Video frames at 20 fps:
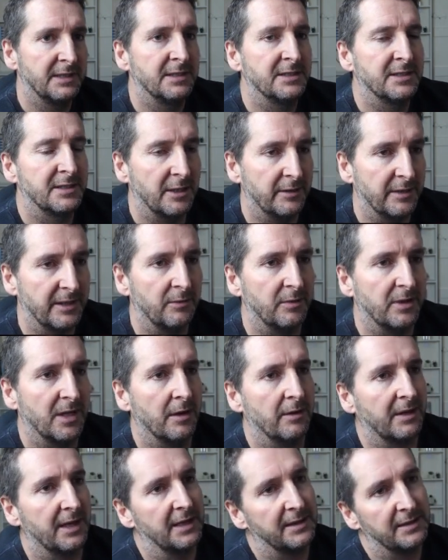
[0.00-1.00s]
So here we
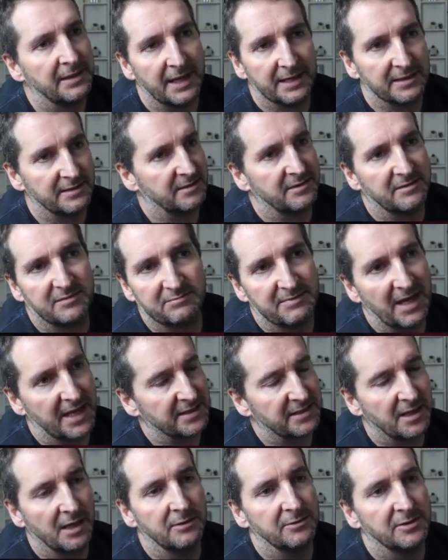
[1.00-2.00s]
go again, next
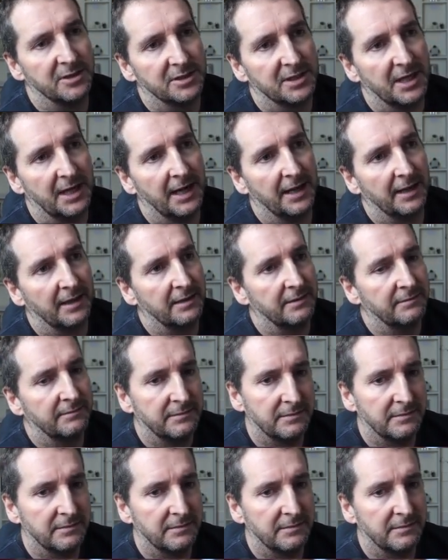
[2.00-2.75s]
coat of shellac.